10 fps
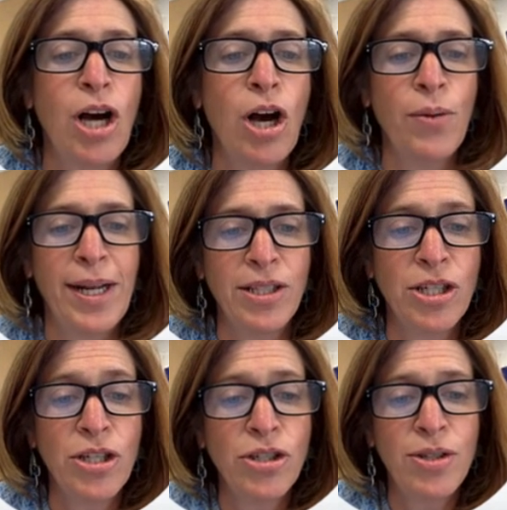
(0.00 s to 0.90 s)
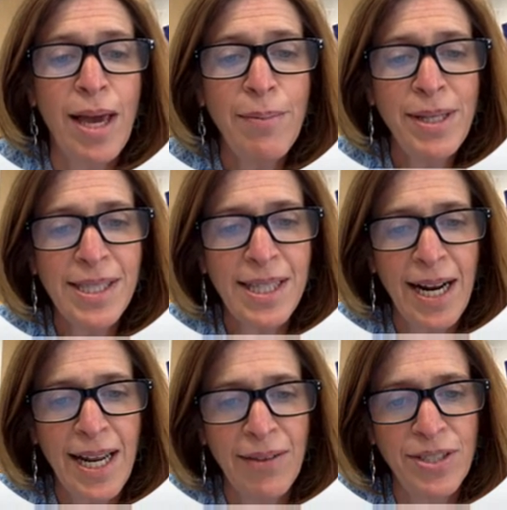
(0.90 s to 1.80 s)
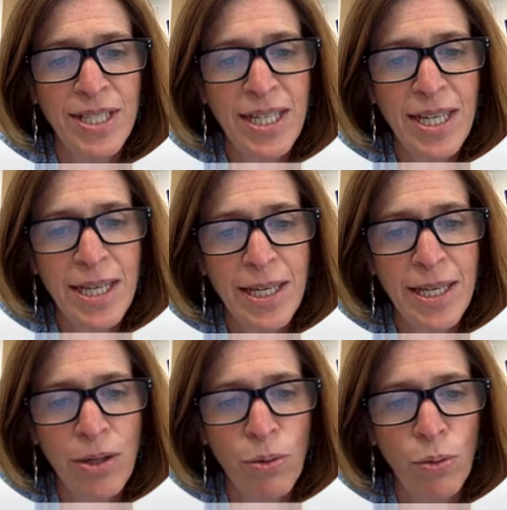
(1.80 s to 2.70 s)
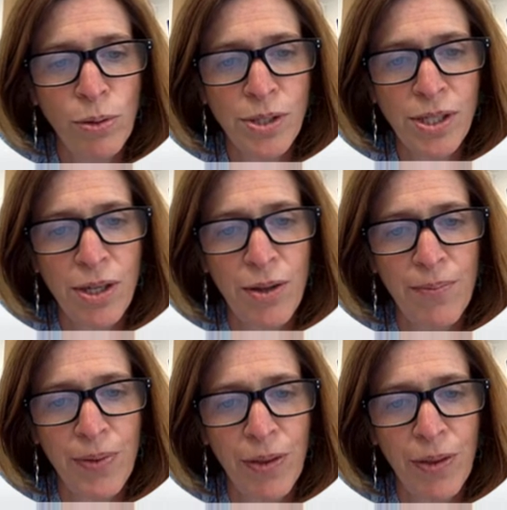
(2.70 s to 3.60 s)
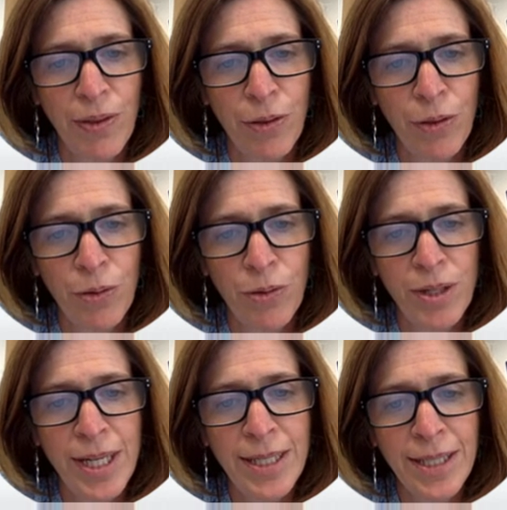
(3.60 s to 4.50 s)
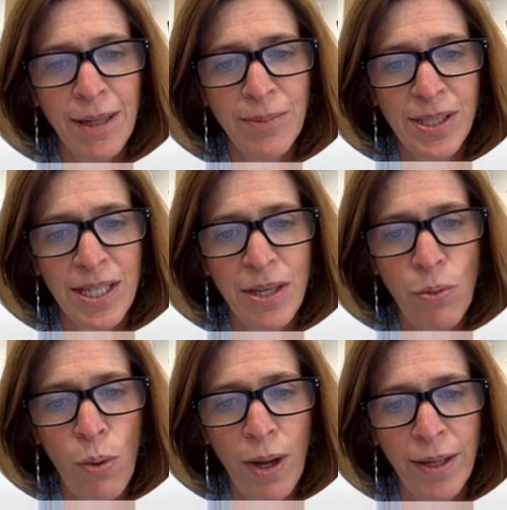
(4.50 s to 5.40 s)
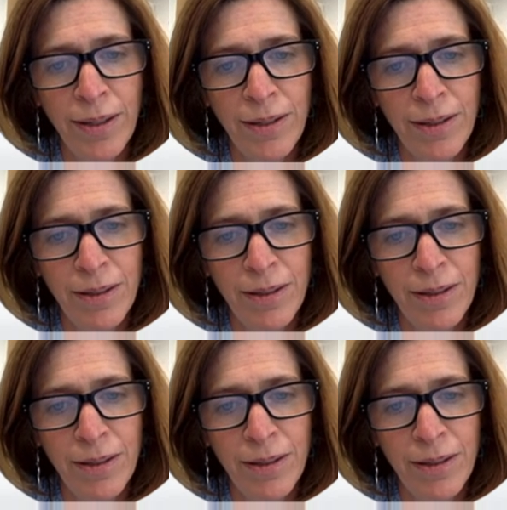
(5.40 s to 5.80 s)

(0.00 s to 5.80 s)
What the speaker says: All right, so that means that I have D equals 30 times T1,